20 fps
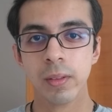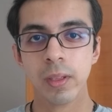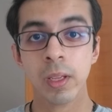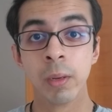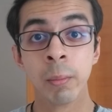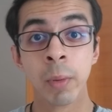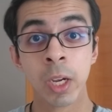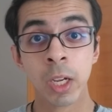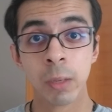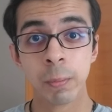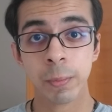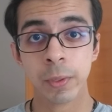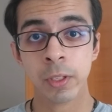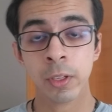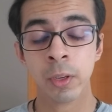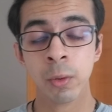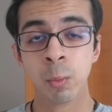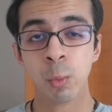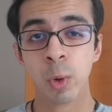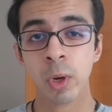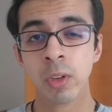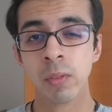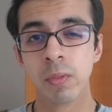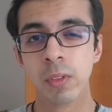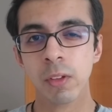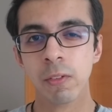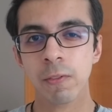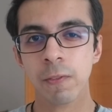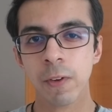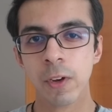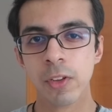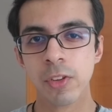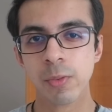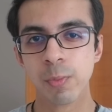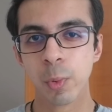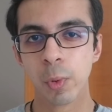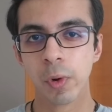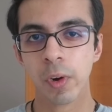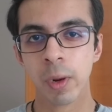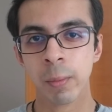In my opinion, one of the first
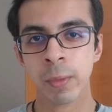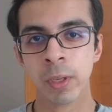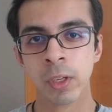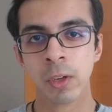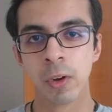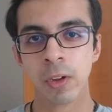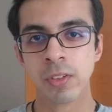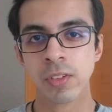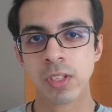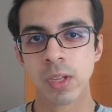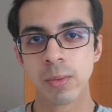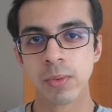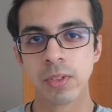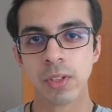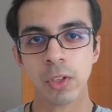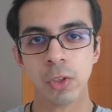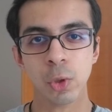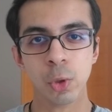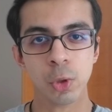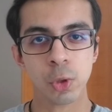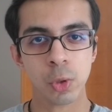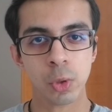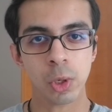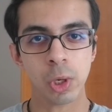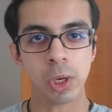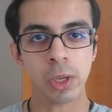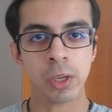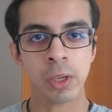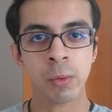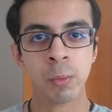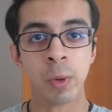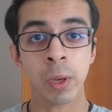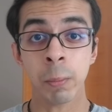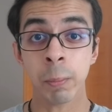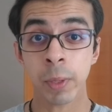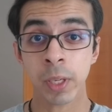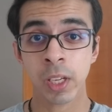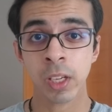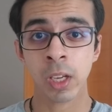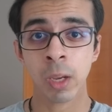programming concepts that you should learn when
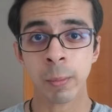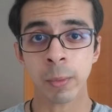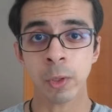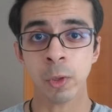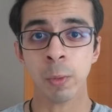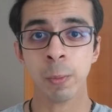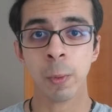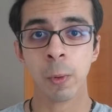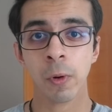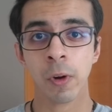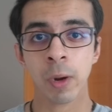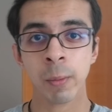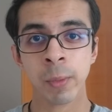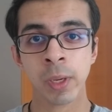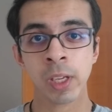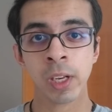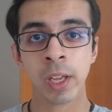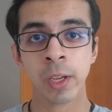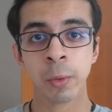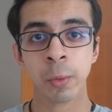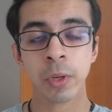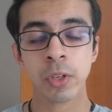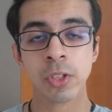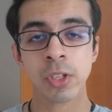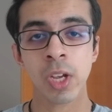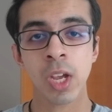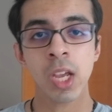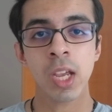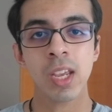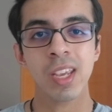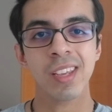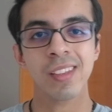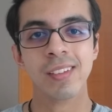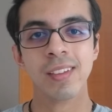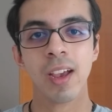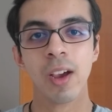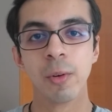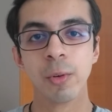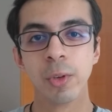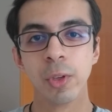picking up a new programming language is
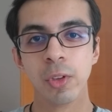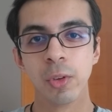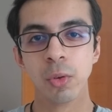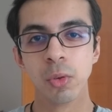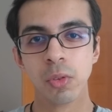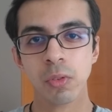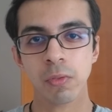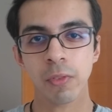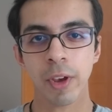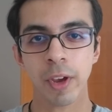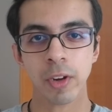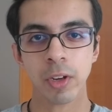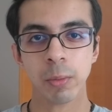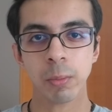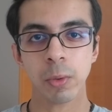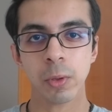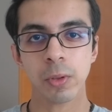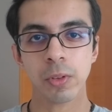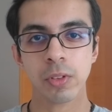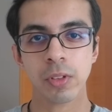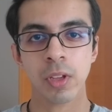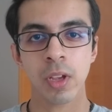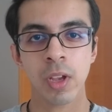how to use variables.